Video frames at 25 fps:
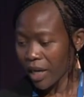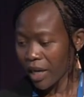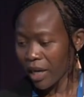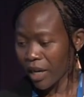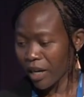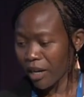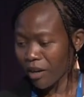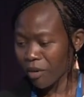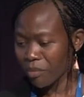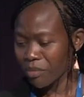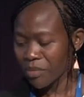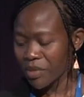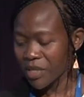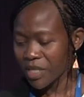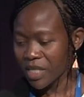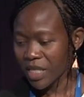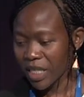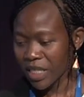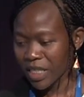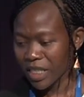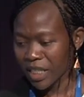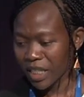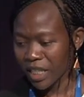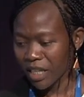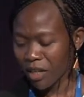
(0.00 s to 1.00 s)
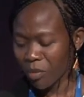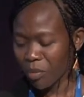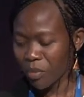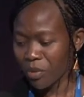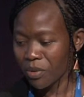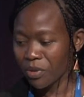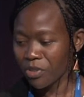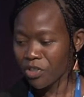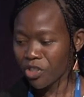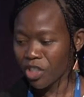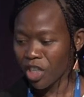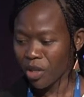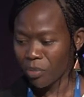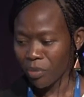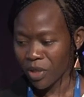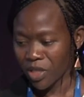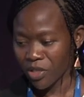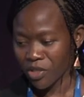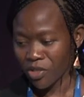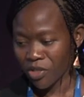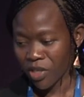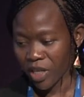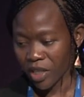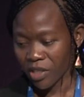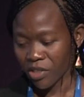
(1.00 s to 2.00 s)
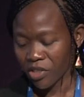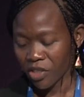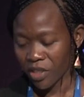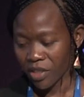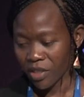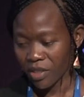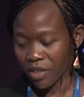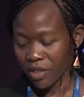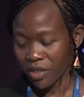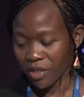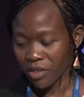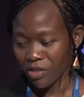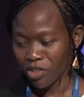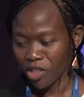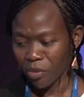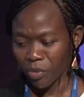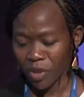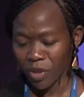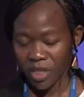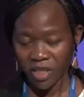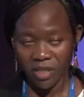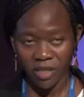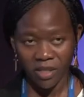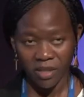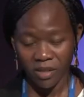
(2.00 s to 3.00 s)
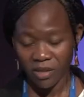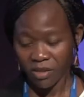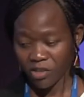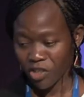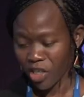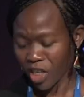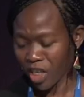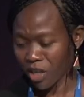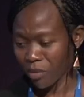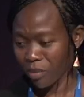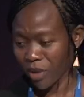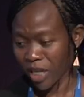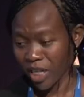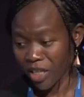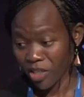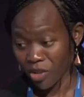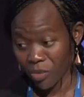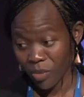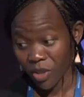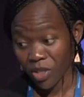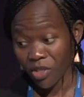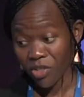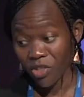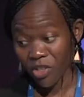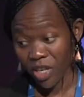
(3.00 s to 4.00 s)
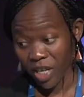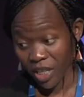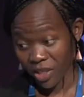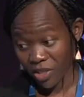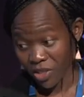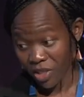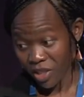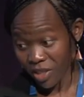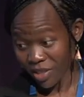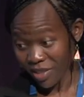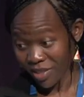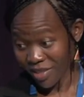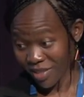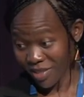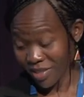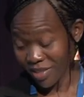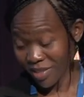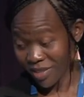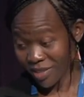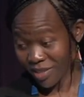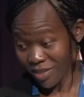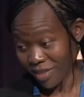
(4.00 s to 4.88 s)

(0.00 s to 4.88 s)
Setting up GMS structures. GMS is gender management structures